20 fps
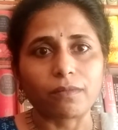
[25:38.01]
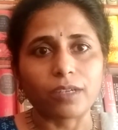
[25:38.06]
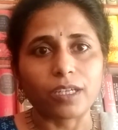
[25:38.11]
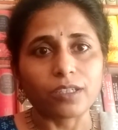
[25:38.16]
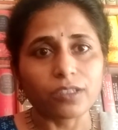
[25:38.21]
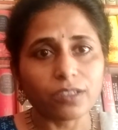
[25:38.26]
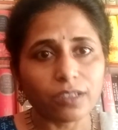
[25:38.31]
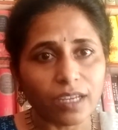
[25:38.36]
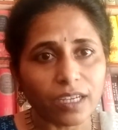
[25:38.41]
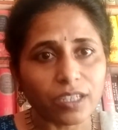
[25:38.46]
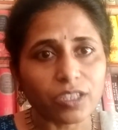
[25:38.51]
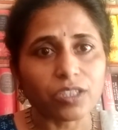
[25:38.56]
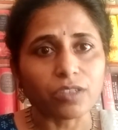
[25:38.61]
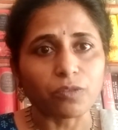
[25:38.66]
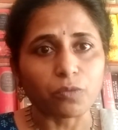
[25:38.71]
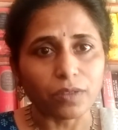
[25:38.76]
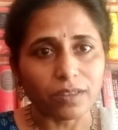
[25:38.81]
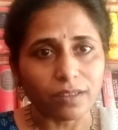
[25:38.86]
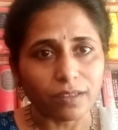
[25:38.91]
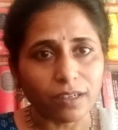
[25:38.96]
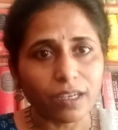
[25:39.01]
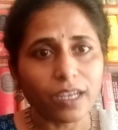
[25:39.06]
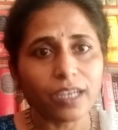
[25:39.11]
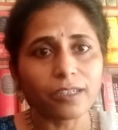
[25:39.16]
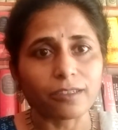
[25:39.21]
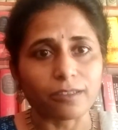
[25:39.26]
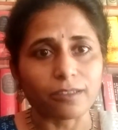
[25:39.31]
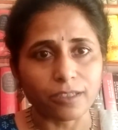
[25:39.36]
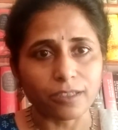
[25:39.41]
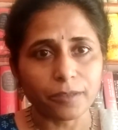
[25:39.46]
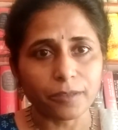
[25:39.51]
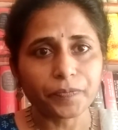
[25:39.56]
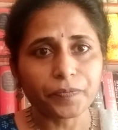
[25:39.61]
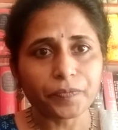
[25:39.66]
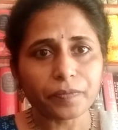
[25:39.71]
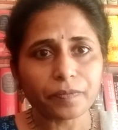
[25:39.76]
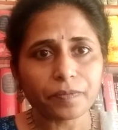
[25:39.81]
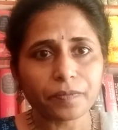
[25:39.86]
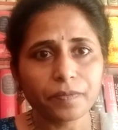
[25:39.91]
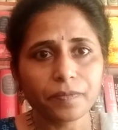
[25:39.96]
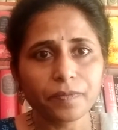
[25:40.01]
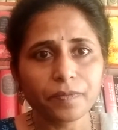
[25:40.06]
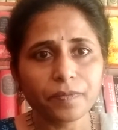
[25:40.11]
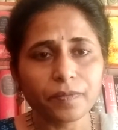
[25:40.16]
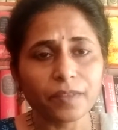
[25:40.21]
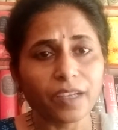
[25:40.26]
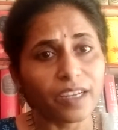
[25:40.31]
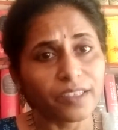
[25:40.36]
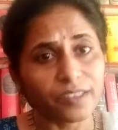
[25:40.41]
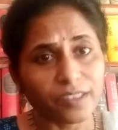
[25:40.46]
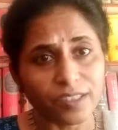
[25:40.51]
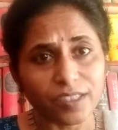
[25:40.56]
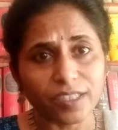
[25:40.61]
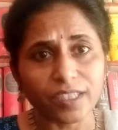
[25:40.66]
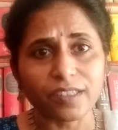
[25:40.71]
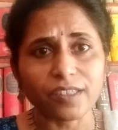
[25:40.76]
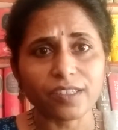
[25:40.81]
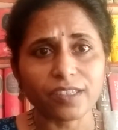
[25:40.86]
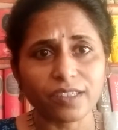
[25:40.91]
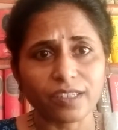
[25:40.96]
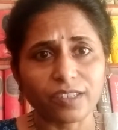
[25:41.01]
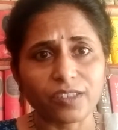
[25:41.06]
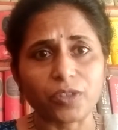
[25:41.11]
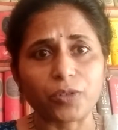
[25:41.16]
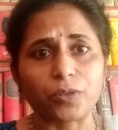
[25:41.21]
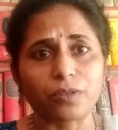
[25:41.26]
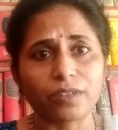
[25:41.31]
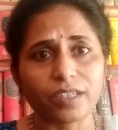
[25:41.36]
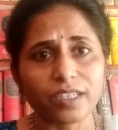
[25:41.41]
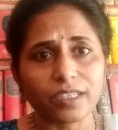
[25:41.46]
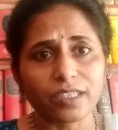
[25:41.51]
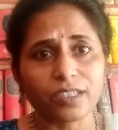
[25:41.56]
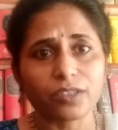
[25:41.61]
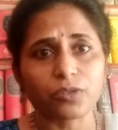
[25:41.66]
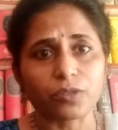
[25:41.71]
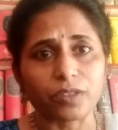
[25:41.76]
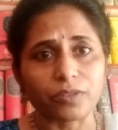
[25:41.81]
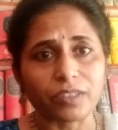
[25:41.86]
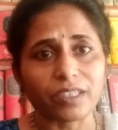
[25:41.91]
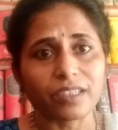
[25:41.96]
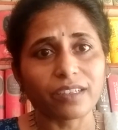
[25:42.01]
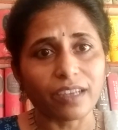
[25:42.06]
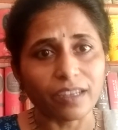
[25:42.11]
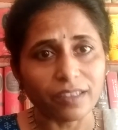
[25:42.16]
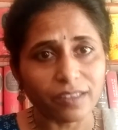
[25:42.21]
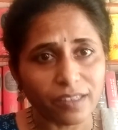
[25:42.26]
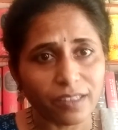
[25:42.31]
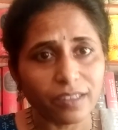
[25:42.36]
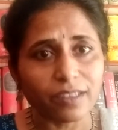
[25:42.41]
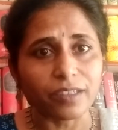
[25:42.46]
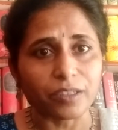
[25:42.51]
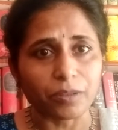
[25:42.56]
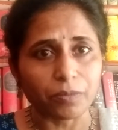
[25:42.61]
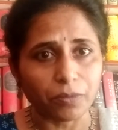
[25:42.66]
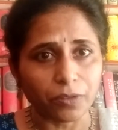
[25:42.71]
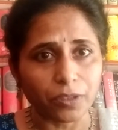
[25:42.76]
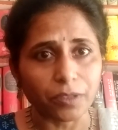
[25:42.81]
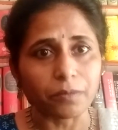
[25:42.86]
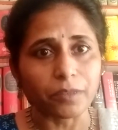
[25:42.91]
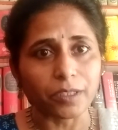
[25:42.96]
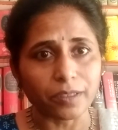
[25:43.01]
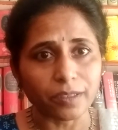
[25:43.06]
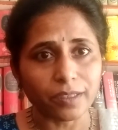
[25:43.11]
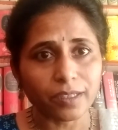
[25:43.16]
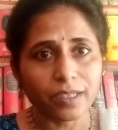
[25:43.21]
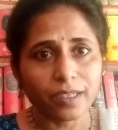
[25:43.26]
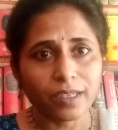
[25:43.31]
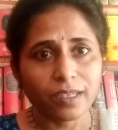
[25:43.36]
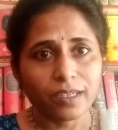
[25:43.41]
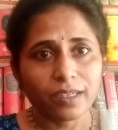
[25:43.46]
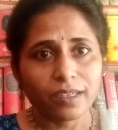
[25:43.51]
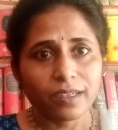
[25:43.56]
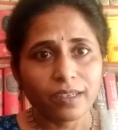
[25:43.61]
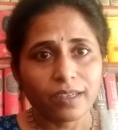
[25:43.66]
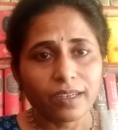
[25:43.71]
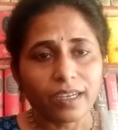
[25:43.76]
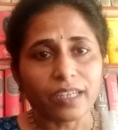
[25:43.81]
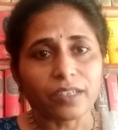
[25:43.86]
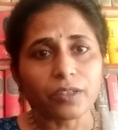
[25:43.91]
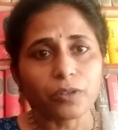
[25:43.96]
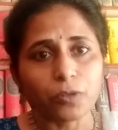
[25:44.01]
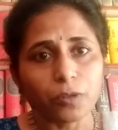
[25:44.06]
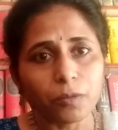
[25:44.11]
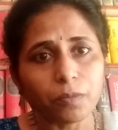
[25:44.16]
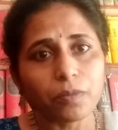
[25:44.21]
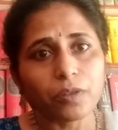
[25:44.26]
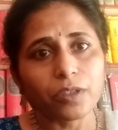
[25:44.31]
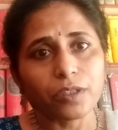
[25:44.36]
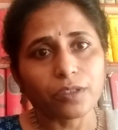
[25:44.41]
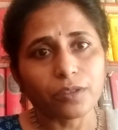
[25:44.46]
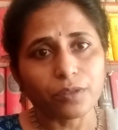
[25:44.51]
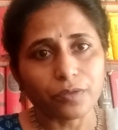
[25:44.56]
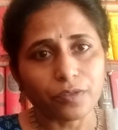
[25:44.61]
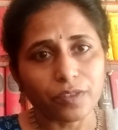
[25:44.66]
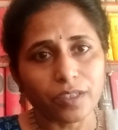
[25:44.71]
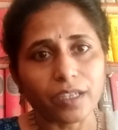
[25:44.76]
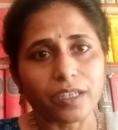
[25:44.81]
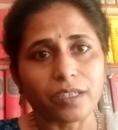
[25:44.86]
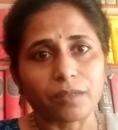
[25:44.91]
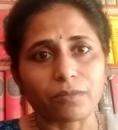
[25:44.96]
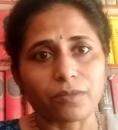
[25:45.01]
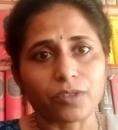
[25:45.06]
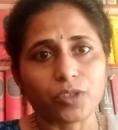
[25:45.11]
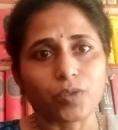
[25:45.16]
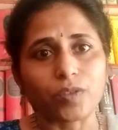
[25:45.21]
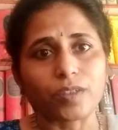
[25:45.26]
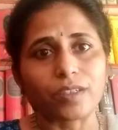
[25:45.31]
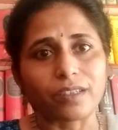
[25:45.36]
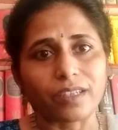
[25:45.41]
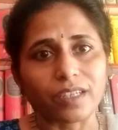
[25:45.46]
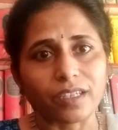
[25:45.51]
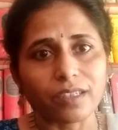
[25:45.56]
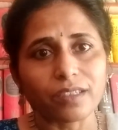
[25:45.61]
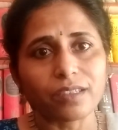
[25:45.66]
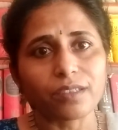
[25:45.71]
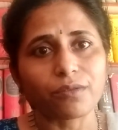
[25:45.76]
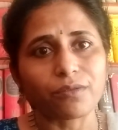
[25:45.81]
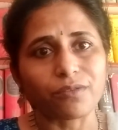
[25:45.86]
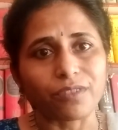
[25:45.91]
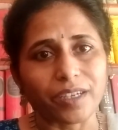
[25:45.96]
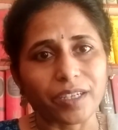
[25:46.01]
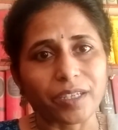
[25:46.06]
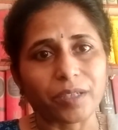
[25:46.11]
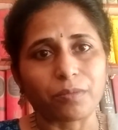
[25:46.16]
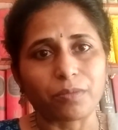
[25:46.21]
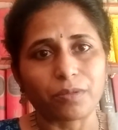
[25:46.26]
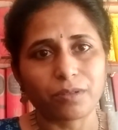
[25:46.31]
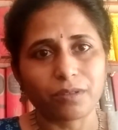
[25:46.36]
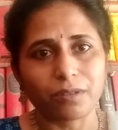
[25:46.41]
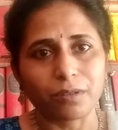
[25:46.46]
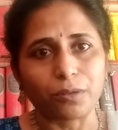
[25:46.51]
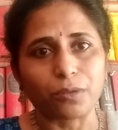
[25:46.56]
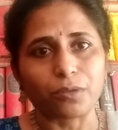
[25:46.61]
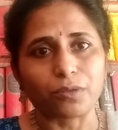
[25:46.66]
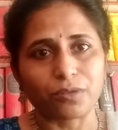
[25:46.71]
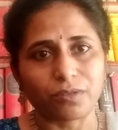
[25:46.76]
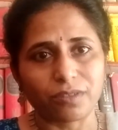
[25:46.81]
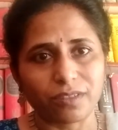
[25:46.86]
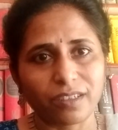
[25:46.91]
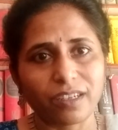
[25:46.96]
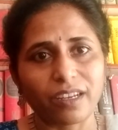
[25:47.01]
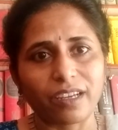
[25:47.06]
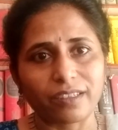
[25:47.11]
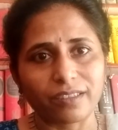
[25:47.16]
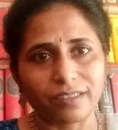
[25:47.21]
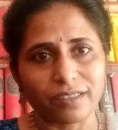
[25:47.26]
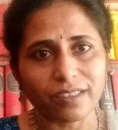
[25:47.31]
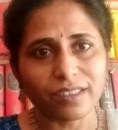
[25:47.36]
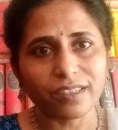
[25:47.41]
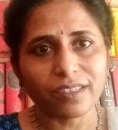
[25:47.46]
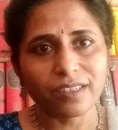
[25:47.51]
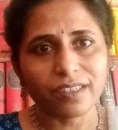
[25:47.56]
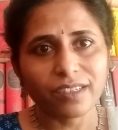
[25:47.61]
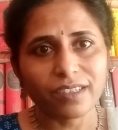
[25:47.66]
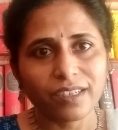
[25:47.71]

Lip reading: interaction with the client, I suggest it's a good idea to even cancel an appointment. At no point of time should a negative vibe go to the client.